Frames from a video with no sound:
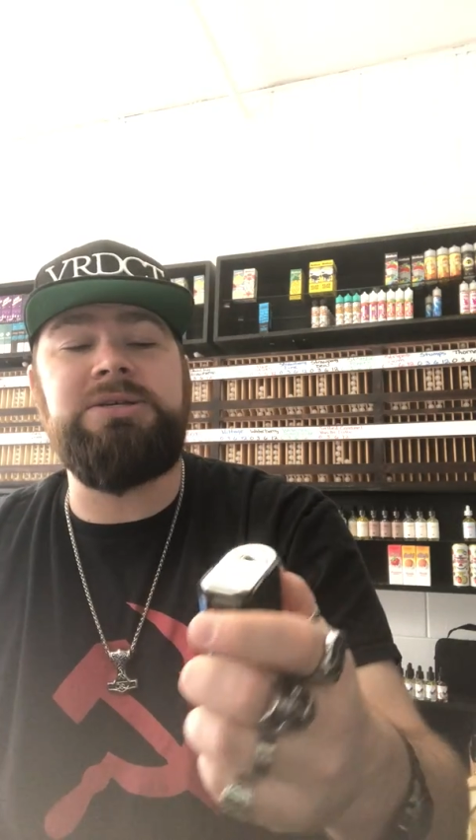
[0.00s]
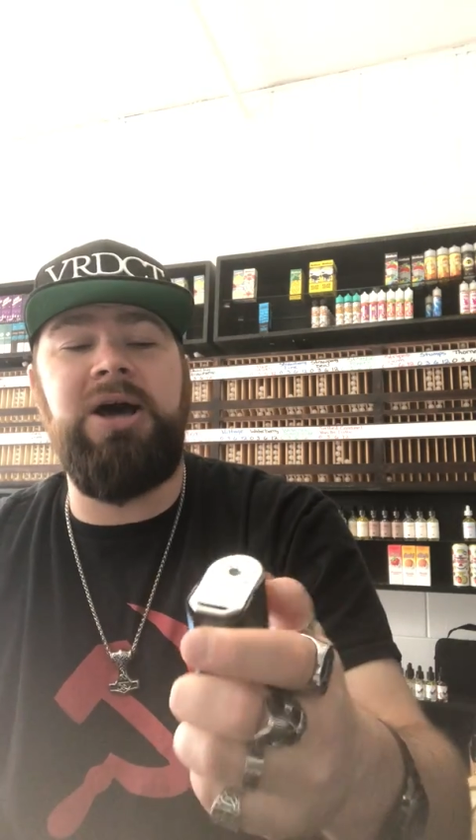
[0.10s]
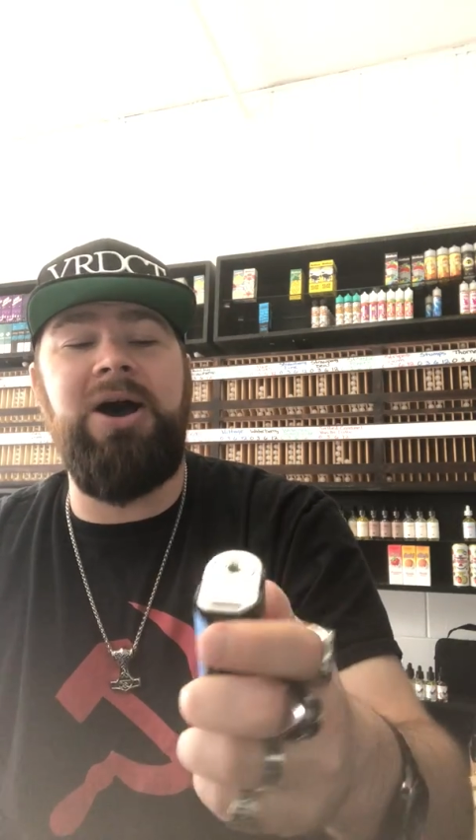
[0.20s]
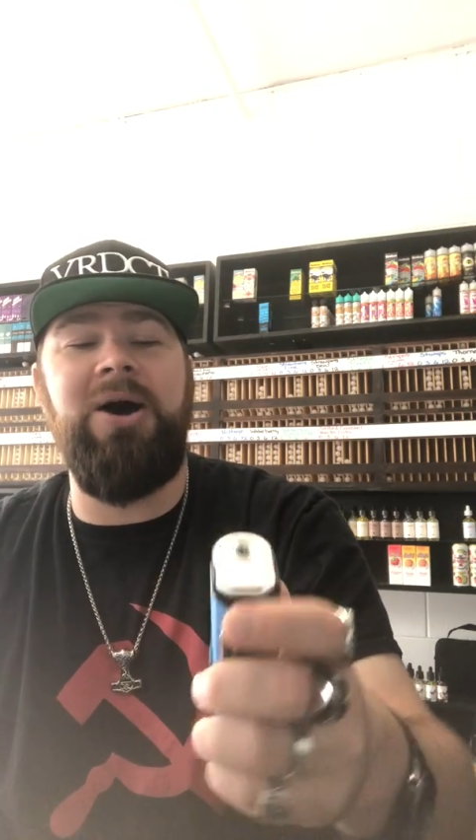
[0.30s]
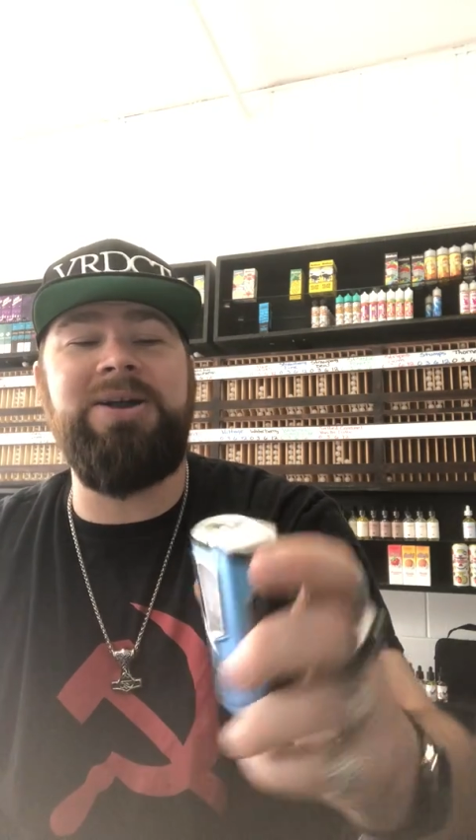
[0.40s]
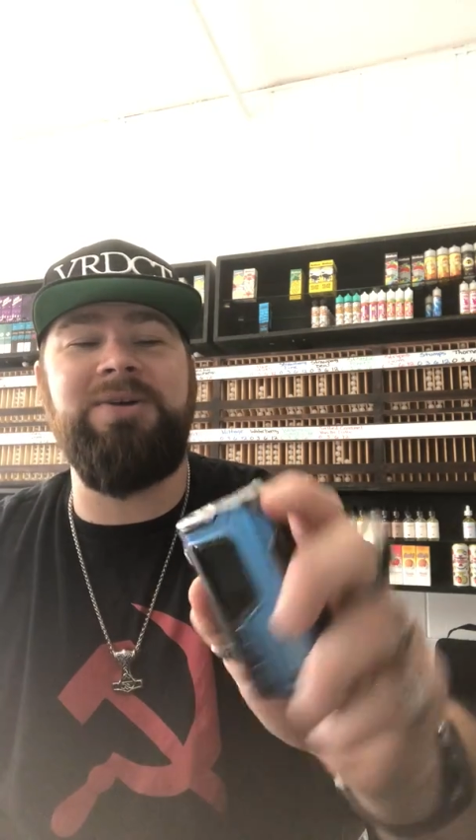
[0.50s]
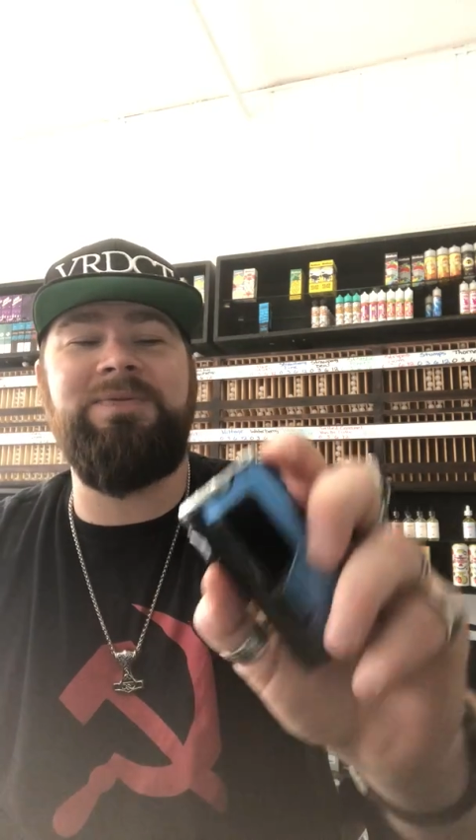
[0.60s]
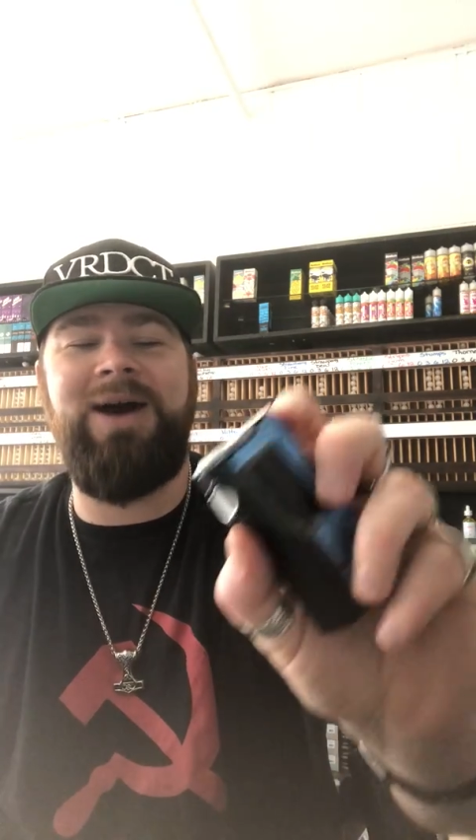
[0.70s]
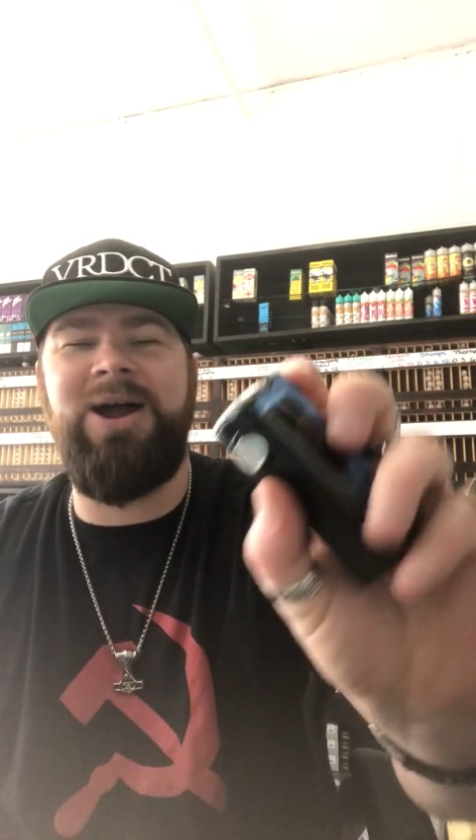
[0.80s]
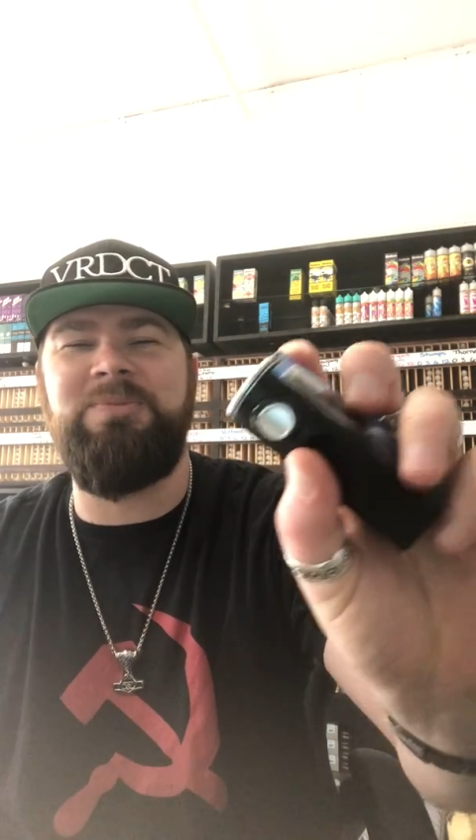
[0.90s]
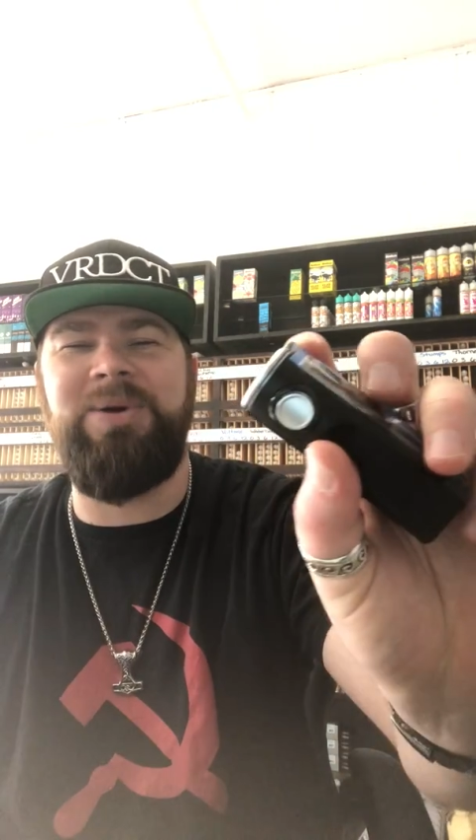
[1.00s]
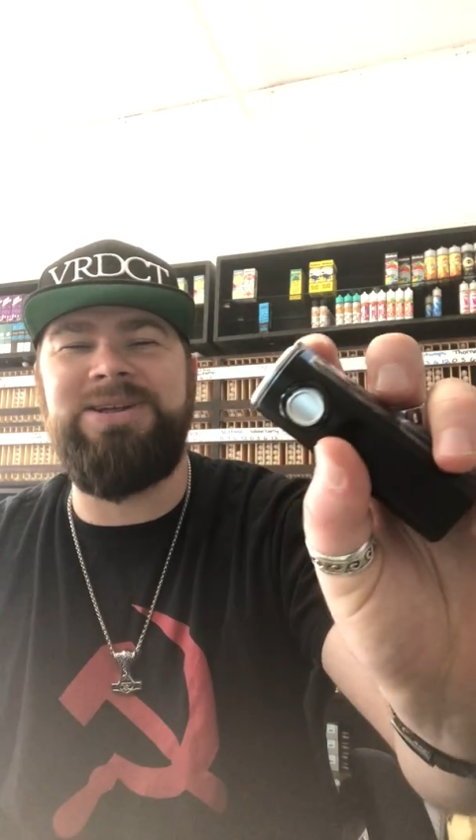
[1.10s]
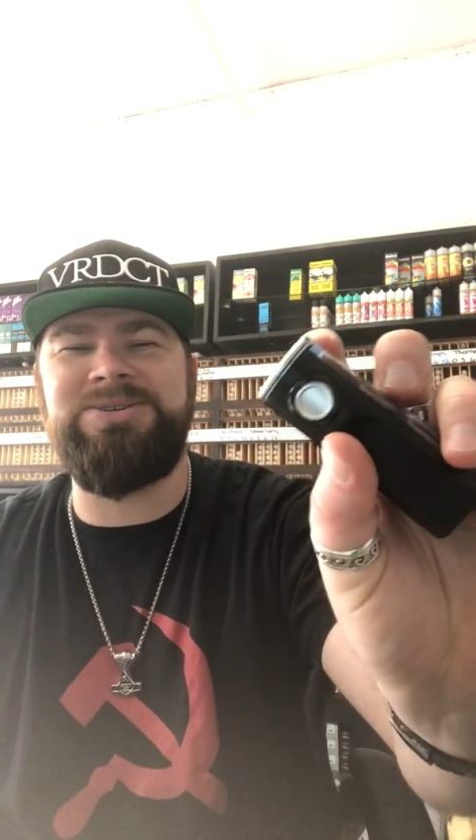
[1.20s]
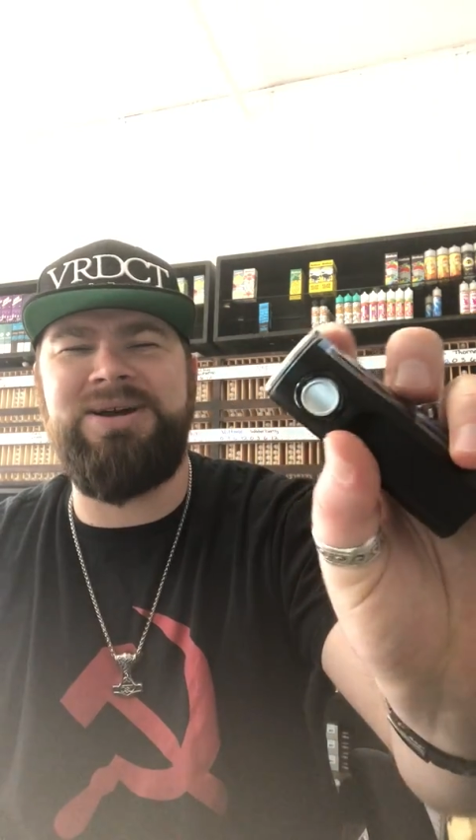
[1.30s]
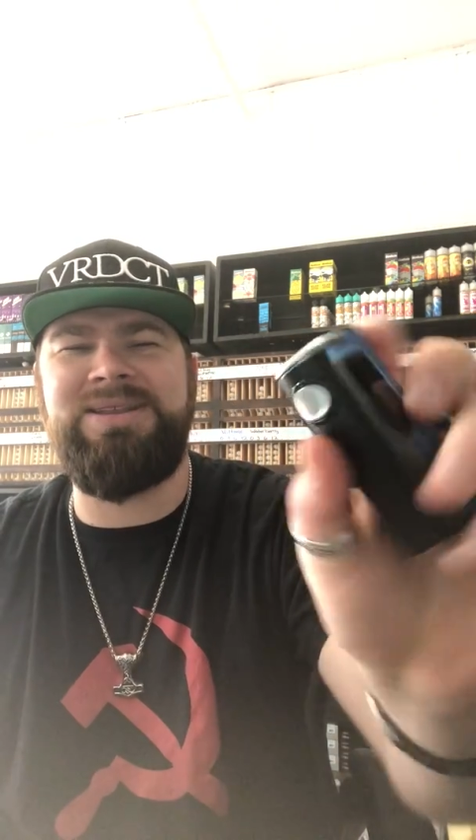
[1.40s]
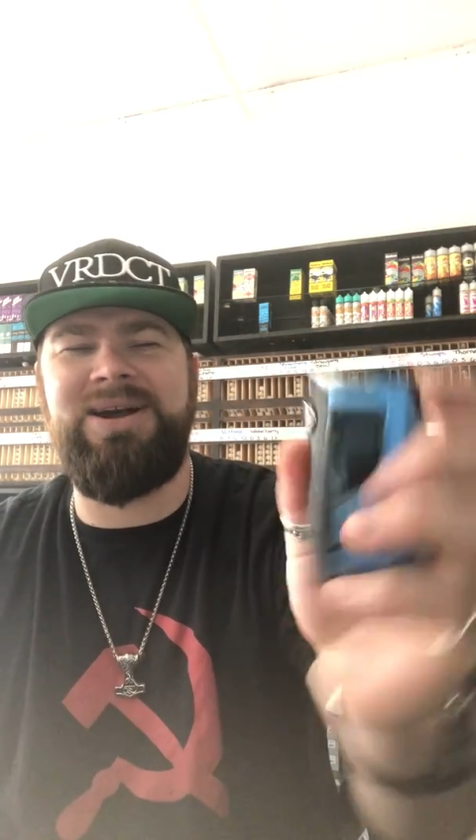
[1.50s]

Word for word: so your fire button's right